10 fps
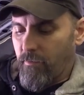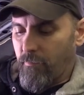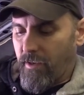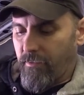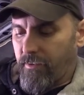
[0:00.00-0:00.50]

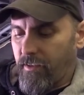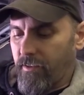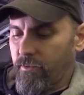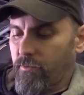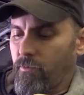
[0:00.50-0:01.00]
mount
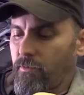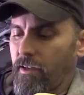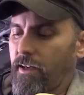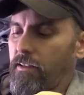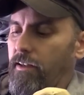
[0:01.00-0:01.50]
things through
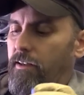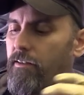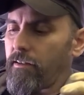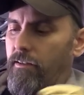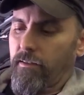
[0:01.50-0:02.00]
the headliner,